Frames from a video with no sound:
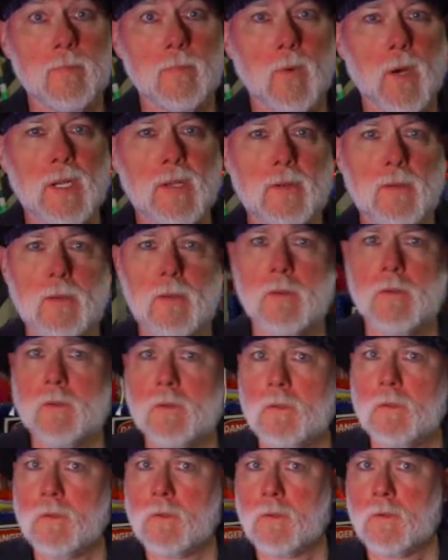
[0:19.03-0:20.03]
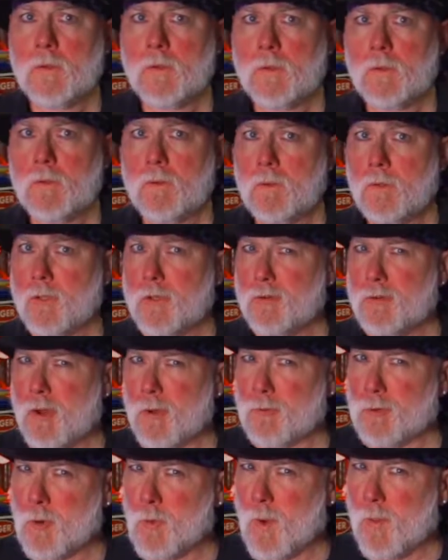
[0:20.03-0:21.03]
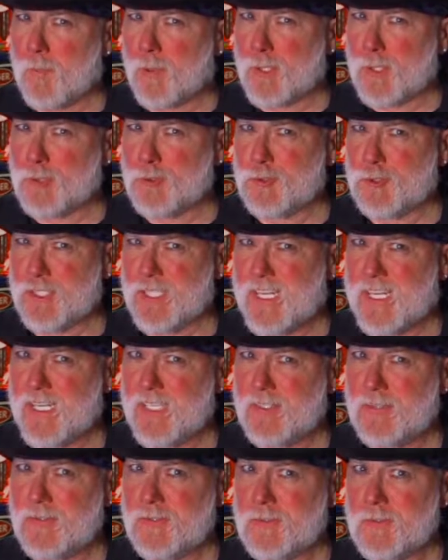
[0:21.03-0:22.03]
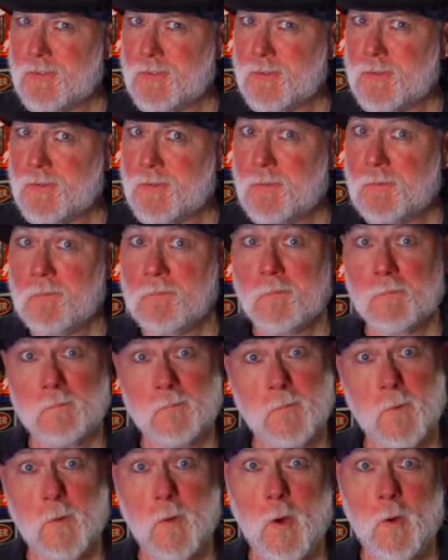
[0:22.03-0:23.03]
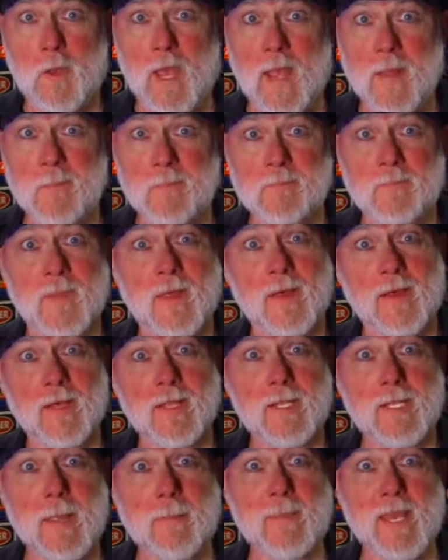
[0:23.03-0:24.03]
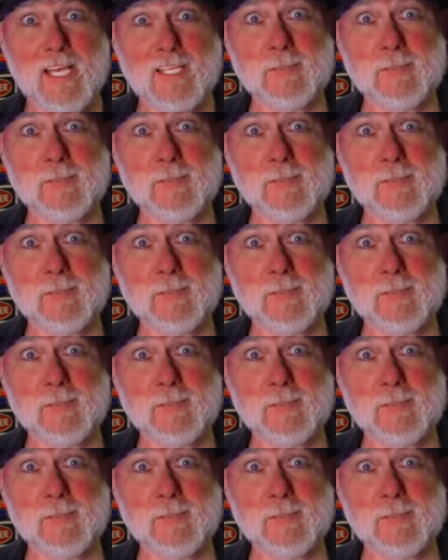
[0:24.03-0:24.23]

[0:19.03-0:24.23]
What? You don't know what pollution is? Okay, let me